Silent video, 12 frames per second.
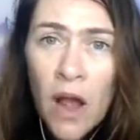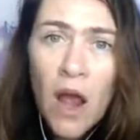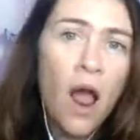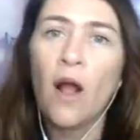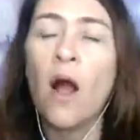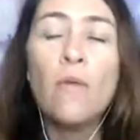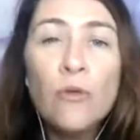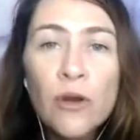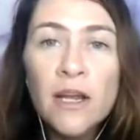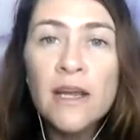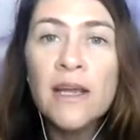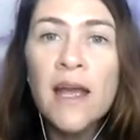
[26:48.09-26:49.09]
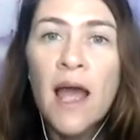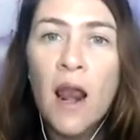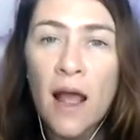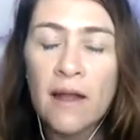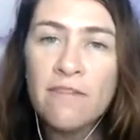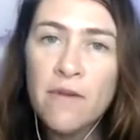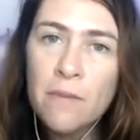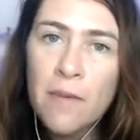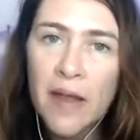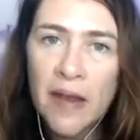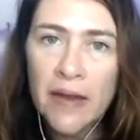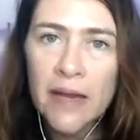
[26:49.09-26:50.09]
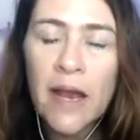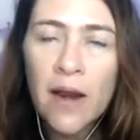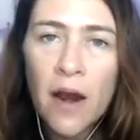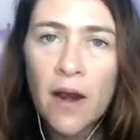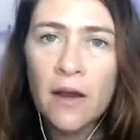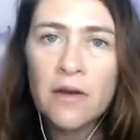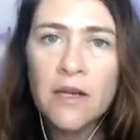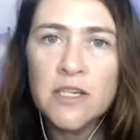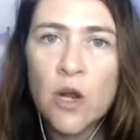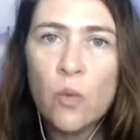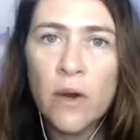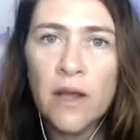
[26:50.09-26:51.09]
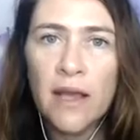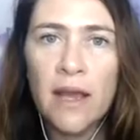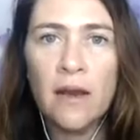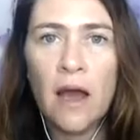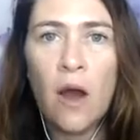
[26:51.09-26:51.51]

Like, I really, like, for me, and I don't want to get